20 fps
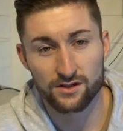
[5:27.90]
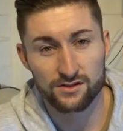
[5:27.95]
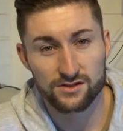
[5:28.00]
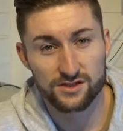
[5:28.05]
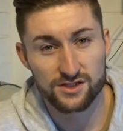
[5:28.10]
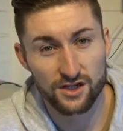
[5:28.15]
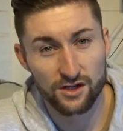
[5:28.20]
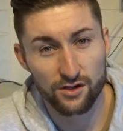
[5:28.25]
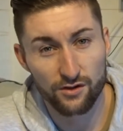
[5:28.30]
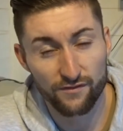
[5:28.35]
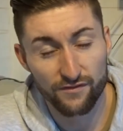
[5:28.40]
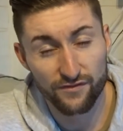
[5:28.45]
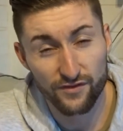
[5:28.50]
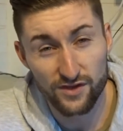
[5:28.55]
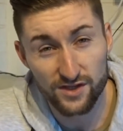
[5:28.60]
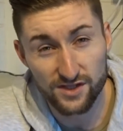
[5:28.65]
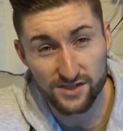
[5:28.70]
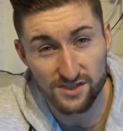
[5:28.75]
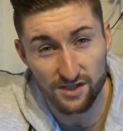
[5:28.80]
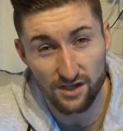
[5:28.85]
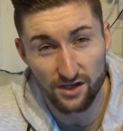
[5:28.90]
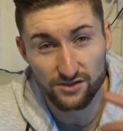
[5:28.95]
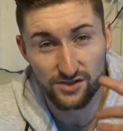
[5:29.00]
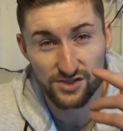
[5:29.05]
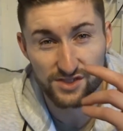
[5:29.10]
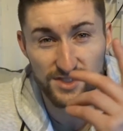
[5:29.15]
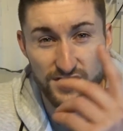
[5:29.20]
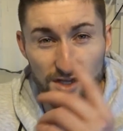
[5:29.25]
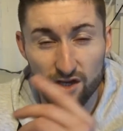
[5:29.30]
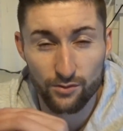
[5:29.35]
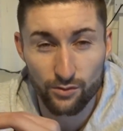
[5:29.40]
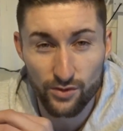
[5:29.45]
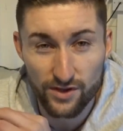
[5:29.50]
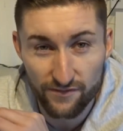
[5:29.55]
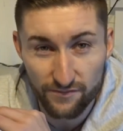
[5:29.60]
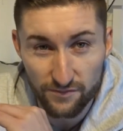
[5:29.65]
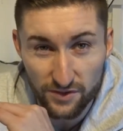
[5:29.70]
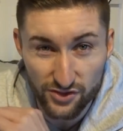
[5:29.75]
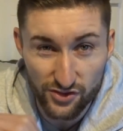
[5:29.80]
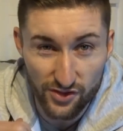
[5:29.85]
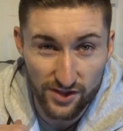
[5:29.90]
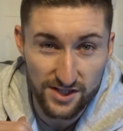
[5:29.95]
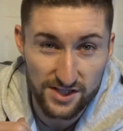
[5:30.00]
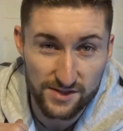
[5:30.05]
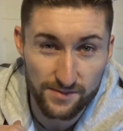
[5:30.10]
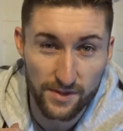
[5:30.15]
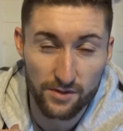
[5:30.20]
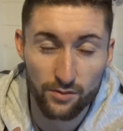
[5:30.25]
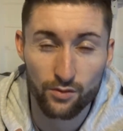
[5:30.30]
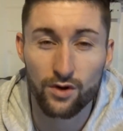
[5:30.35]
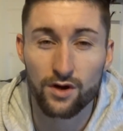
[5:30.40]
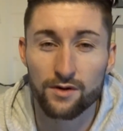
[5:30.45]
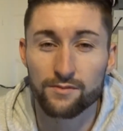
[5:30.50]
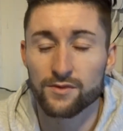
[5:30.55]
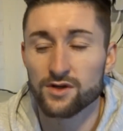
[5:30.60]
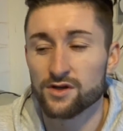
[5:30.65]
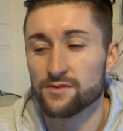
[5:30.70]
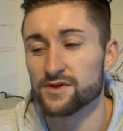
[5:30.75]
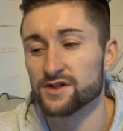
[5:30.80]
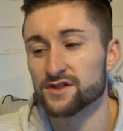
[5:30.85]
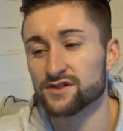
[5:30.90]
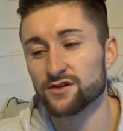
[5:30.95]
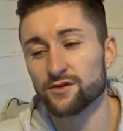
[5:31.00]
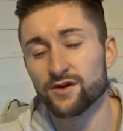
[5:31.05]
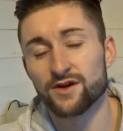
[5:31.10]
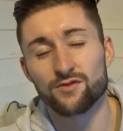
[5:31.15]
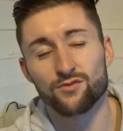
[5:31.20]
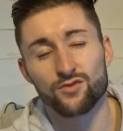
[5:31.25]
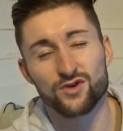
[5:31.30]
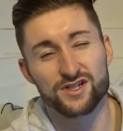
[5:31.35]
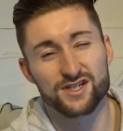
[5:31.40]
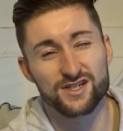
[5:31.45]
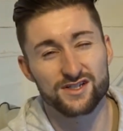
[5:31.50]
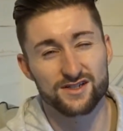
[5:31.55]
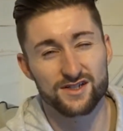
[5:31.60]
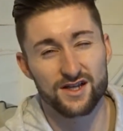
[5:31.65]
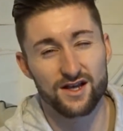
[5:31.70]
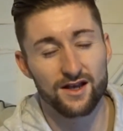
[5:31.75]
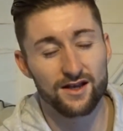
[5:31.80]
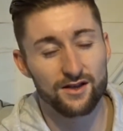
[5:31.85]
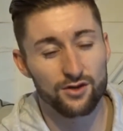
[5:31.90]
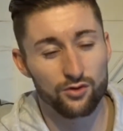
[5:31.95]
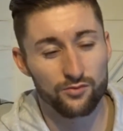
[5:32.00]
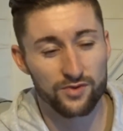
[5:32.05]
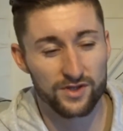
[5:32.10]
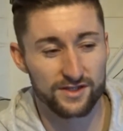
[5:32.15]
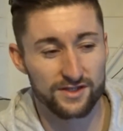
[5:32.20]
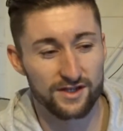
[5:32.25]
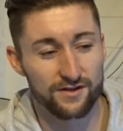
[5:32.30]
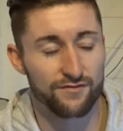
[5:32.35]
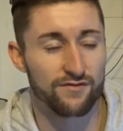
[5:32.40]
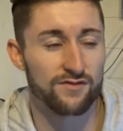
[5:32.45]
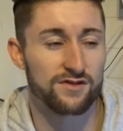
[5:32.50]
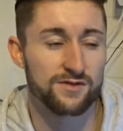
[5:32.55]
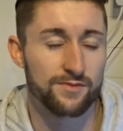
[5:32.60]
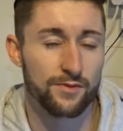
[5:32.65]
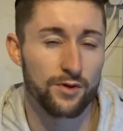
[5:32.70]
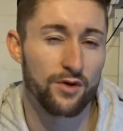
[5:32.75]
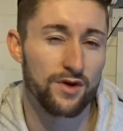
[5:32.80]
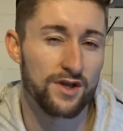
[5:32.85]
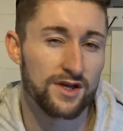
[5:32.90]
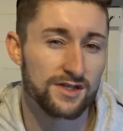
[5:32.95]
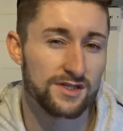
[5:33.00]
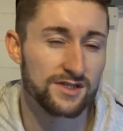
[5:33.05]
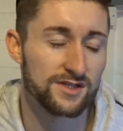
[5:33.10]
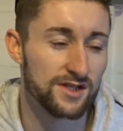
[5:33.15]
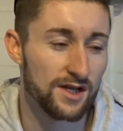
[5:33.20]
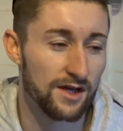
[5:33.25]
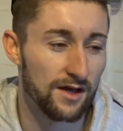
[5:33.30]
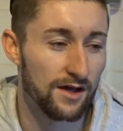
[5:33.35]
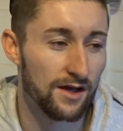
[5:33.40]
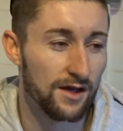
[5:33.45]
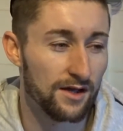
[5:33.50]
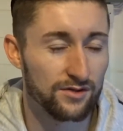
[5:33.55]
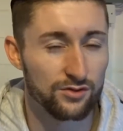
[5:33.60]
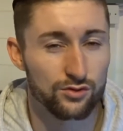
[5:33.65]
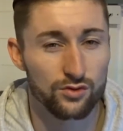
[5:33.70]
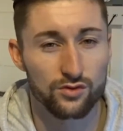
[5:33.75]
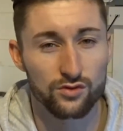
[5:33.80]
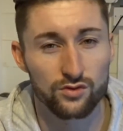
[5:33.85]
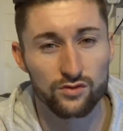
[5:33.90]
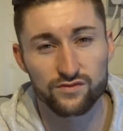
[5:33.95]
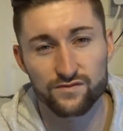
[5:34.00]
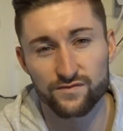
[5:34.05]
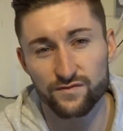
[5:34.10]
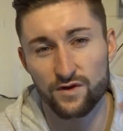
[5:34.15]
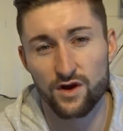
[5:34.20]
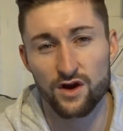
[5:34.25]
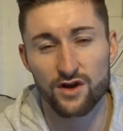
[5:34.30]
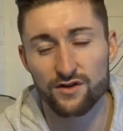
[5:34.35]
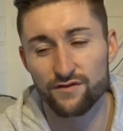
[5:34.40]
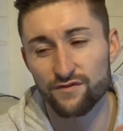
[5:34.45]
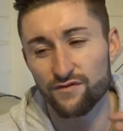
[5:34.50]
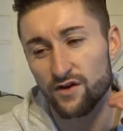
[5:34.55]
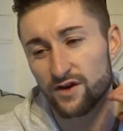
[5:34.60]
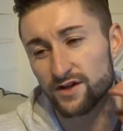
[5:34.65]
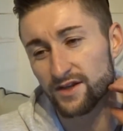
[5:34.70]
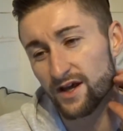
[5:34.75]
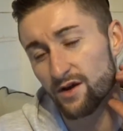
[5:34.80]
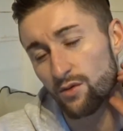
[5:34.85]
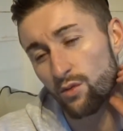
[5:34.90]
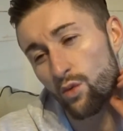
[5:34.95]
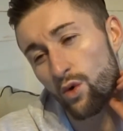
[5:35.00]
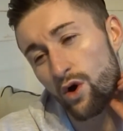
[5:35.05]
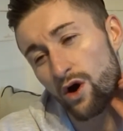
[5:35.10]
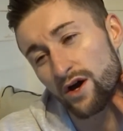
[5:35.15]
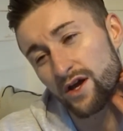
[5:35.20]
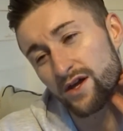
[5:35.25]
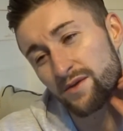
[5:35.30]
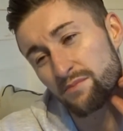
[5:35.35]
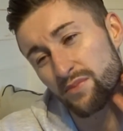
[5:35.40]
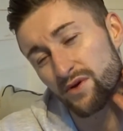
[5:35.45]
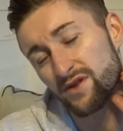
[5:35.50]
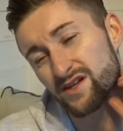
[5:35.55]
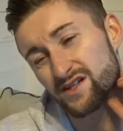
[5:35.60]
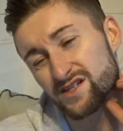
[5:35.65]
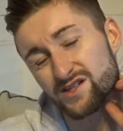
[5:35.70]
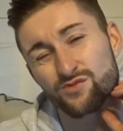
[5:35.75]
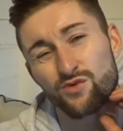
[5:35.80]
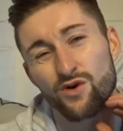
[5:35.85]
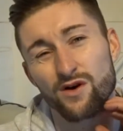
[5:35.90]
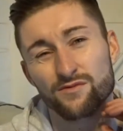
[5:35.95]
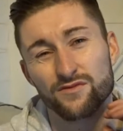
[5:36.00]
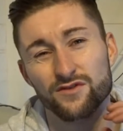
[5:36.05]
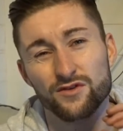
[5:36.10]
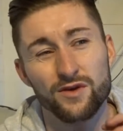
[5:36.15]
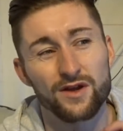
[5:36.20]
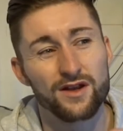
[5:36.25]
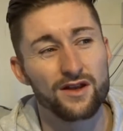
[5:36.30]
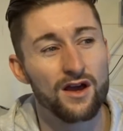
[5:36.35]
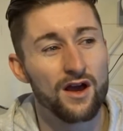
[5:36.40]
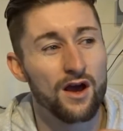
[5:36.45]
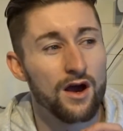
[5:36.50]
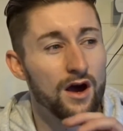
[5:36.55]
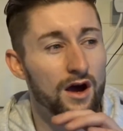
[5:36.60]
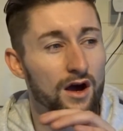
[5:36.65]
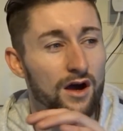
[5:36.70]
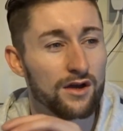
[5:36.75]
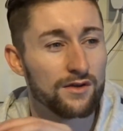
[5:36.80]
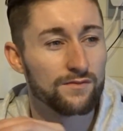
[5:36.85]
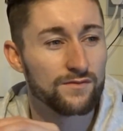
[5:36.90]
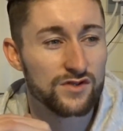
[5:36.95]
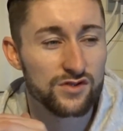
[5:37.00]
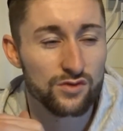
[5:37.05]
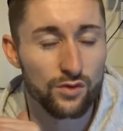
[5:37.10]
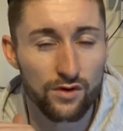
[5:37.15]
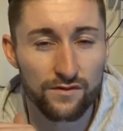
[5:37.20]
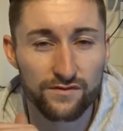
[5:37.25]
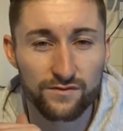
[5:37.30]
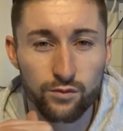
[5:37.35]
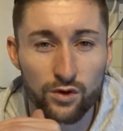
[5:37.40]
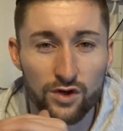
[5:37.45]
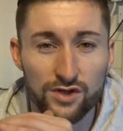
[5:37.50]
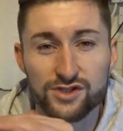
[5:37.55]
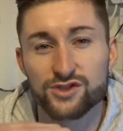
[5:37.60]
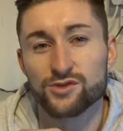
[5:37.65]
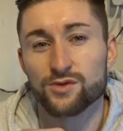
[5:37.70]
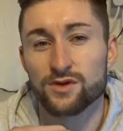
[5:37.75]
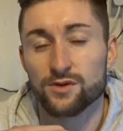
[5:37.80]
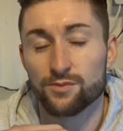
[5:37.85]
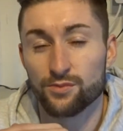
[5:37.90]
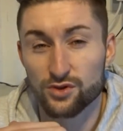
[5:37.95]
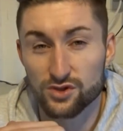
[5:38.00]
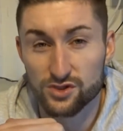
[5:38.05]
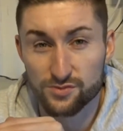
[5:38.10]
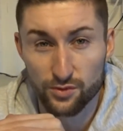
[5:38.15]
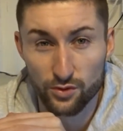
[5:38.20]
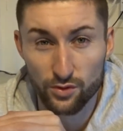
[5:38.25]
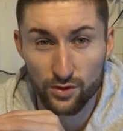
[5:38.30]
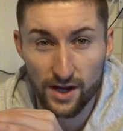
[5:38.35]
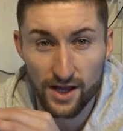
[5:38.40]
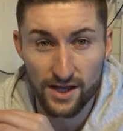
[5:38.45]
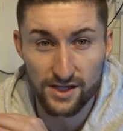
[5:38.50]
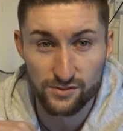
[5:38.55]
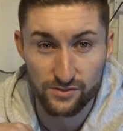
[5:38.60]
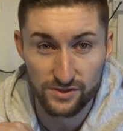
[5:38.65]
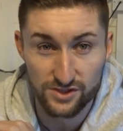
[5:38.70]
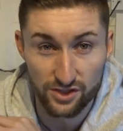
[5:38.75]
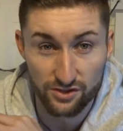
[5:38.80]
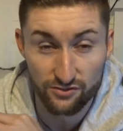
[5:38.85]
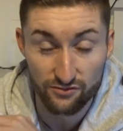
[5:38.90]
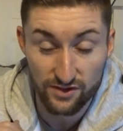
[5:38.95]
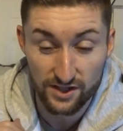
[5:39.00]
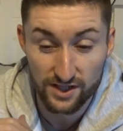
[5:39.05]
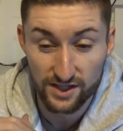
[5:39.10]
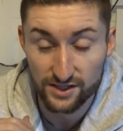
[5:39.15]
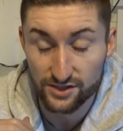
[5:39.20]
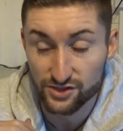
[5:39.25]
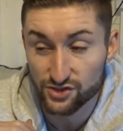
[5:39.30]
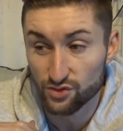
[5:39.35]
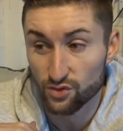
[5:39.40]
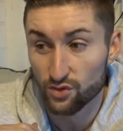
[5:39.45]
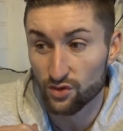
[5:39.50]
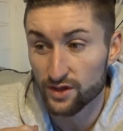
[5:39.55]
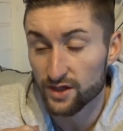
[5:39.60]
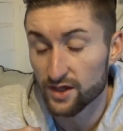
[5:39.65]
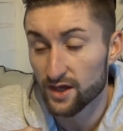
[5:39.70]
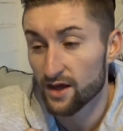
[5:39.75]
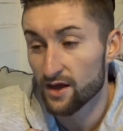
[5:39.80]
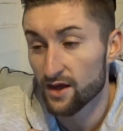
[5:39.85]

So first I'll just start with my training split, what I'm going to be doing, which is a little bit different to be honest. You'll kind of find out why, but this is what I'm doing. I was doing the push-pull legs, which I really enjoy,